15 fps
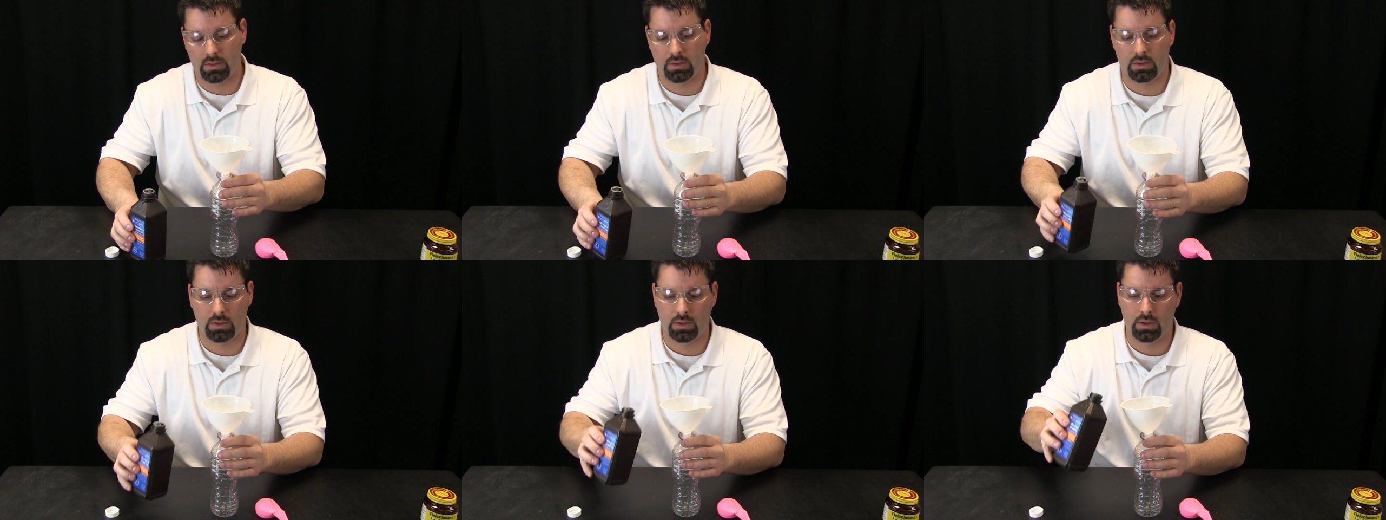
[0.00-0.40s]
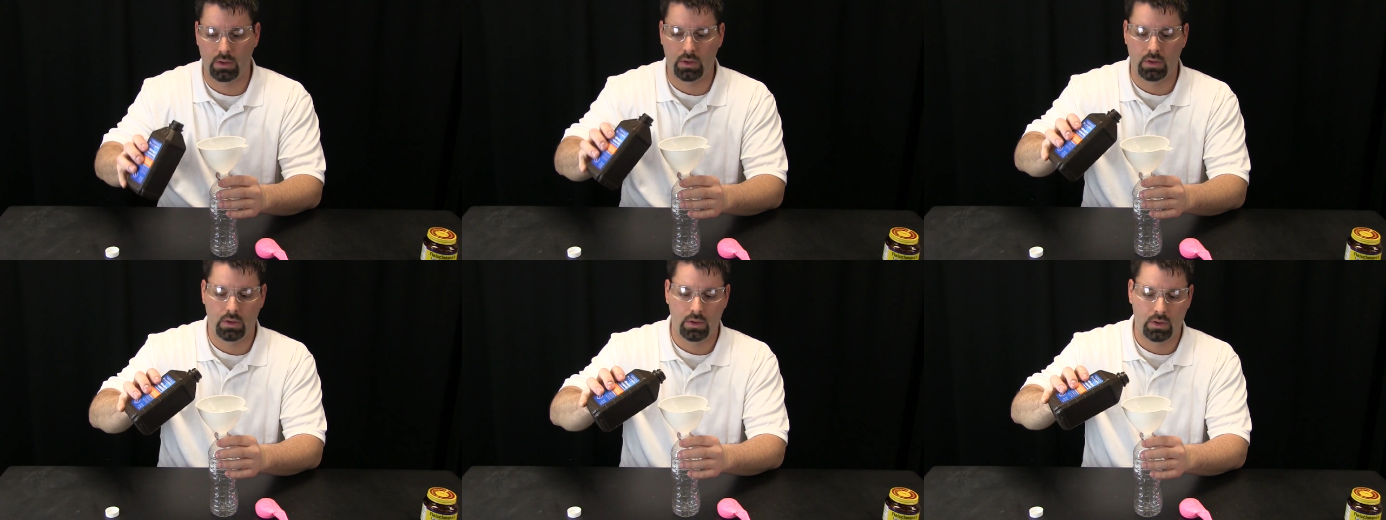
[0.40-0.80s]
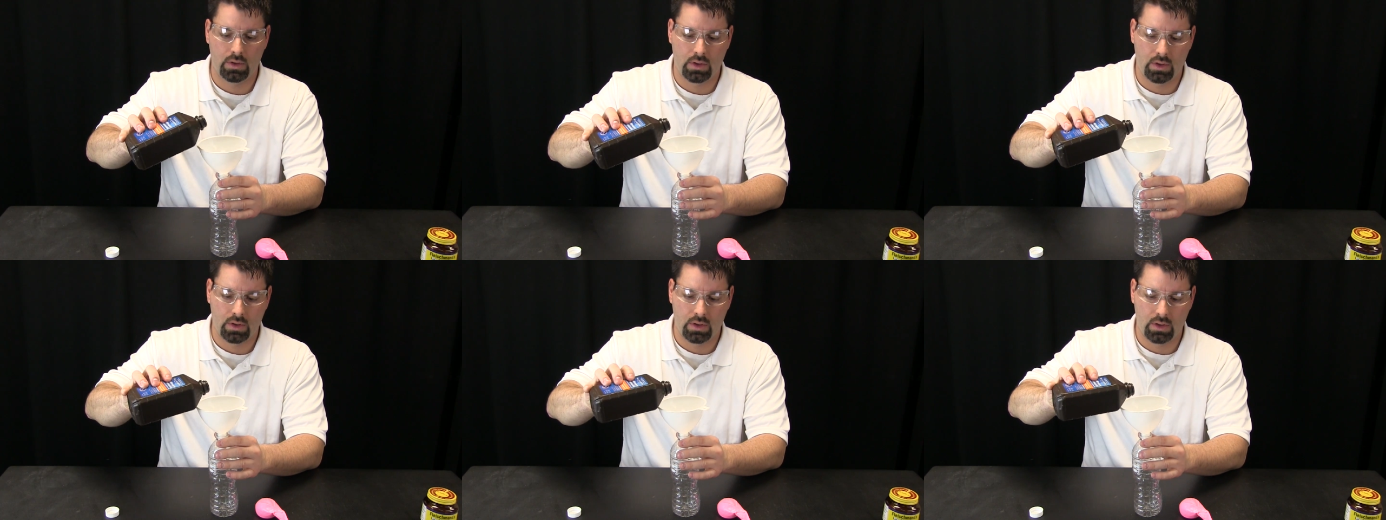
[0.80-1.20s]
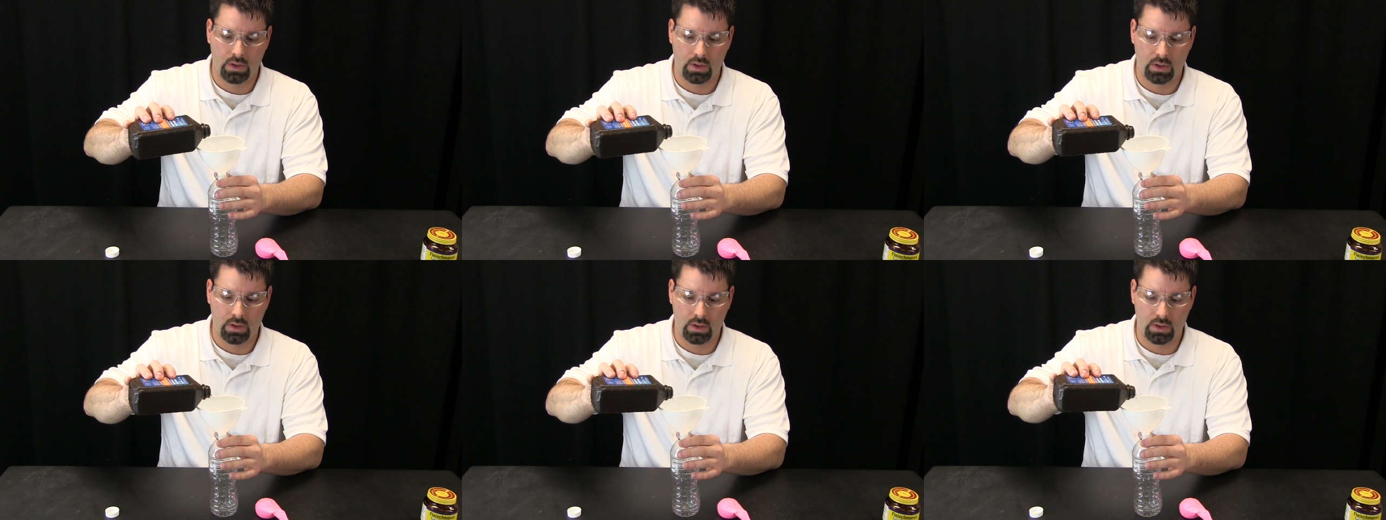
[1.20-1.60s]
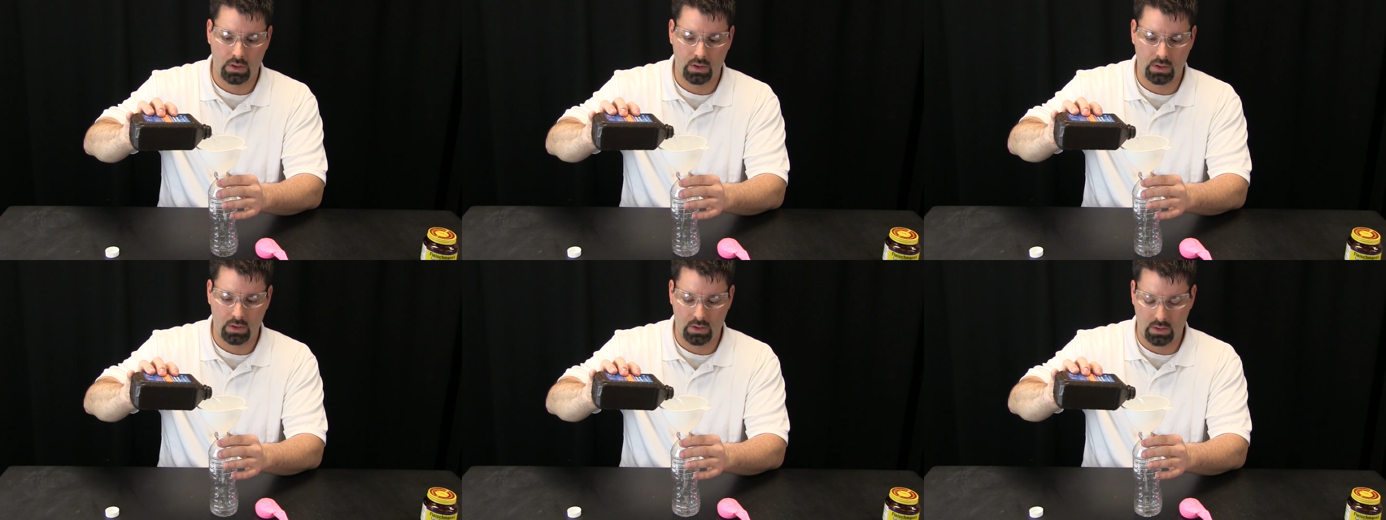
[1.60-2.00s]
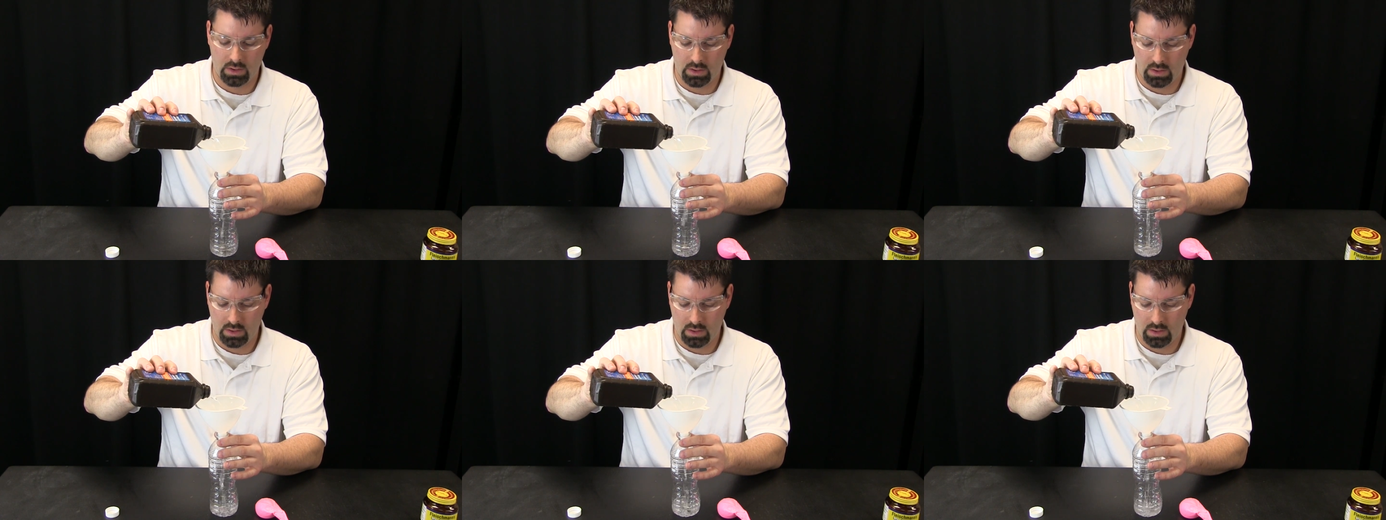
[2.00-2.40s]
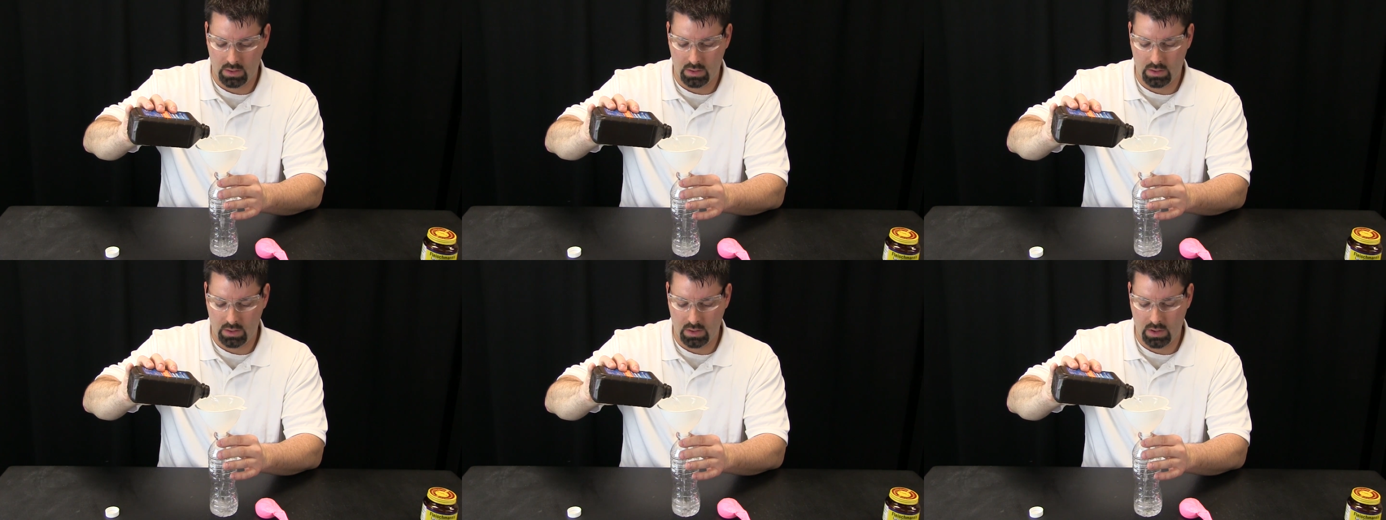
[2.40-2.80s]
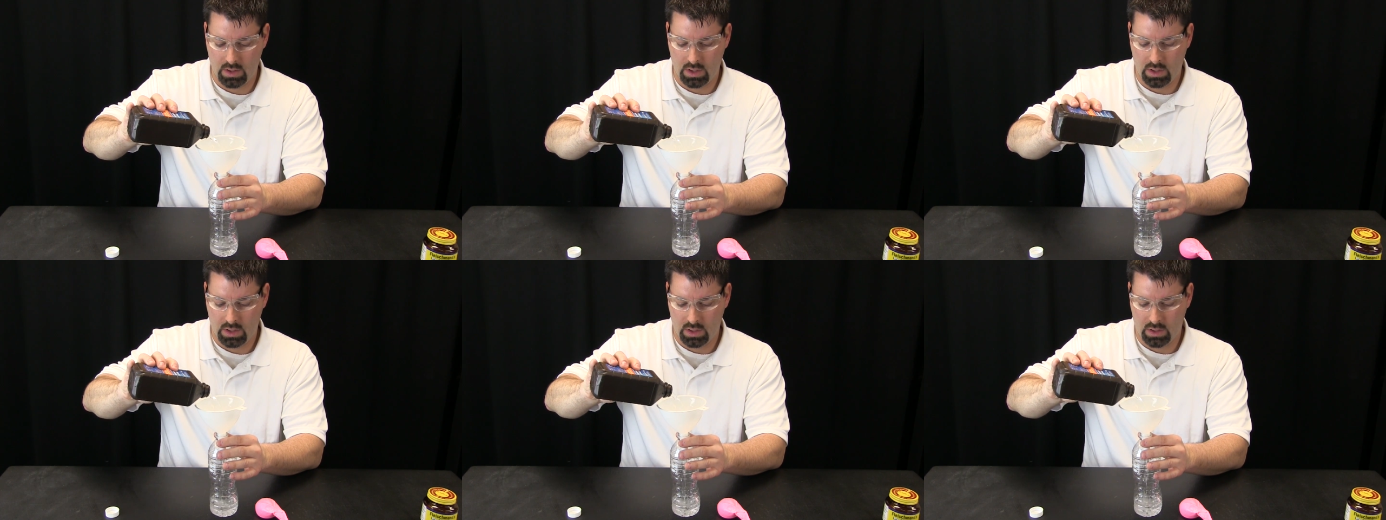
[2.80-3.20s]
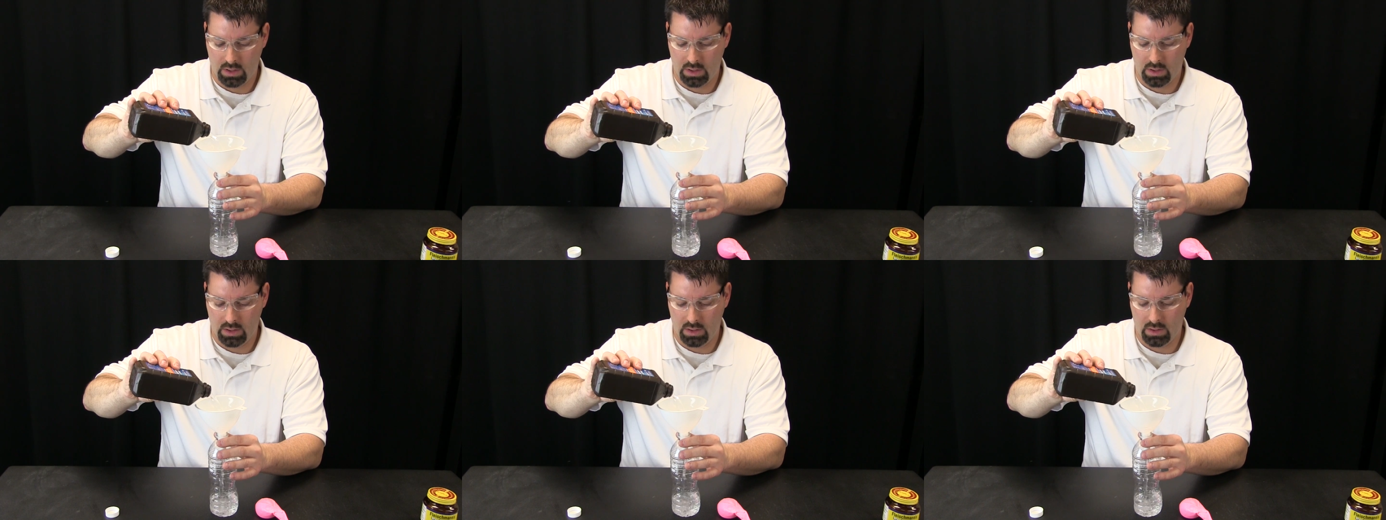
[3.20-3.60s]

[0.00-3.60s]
(silence)